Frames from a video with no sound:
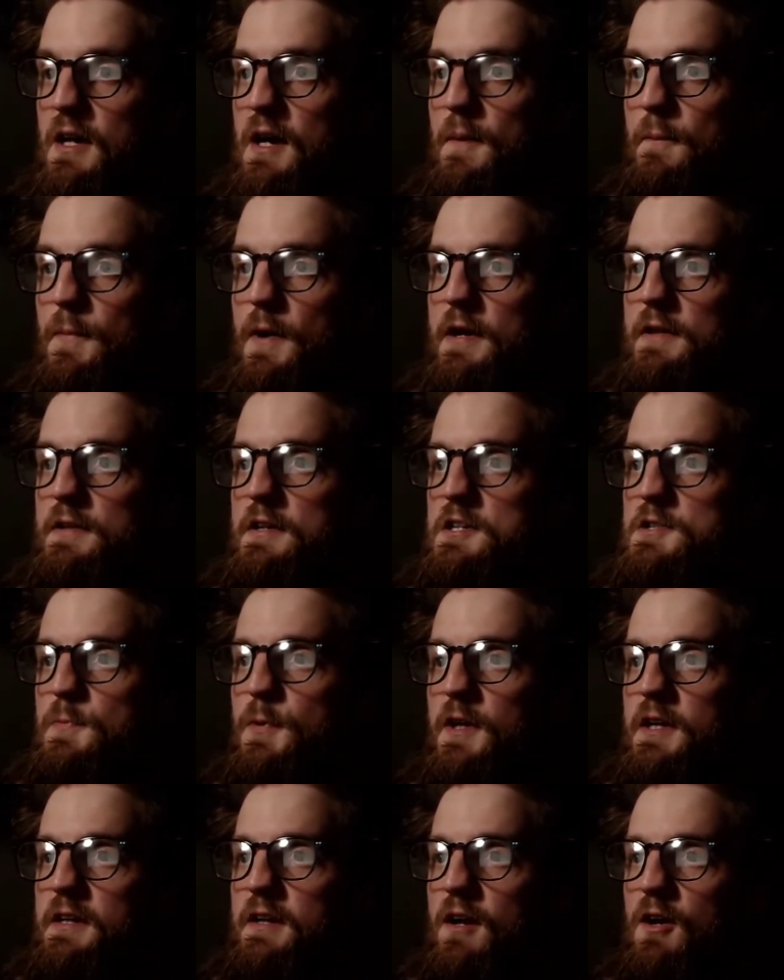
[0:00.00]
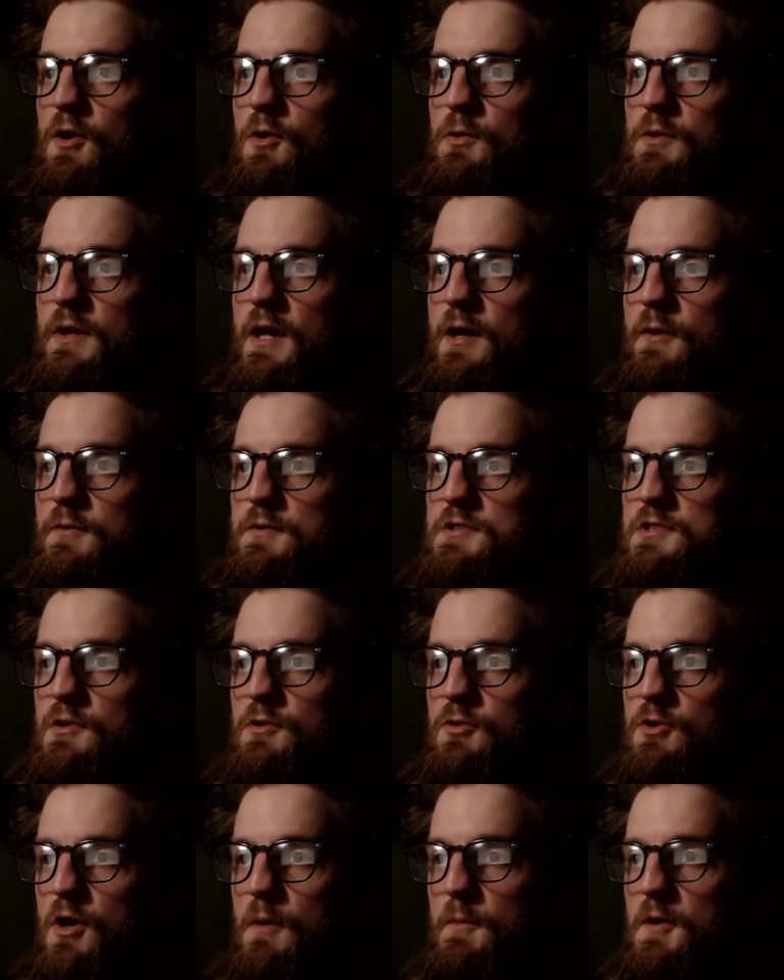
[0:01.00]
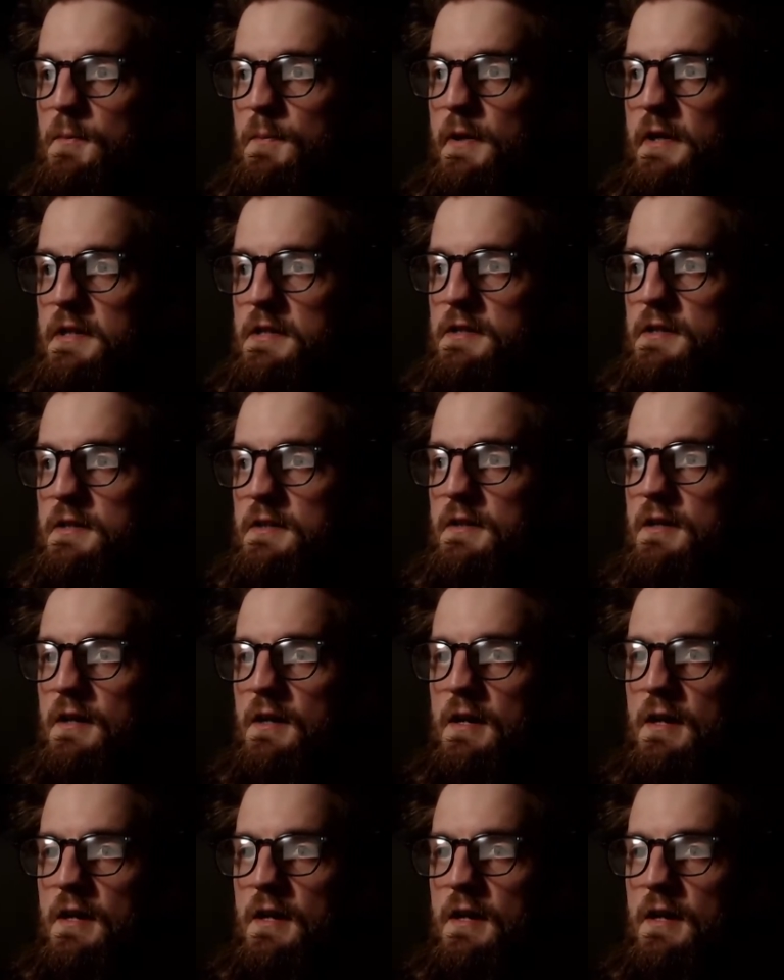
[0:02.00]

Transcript: Bet there's plenty holding out until common opinion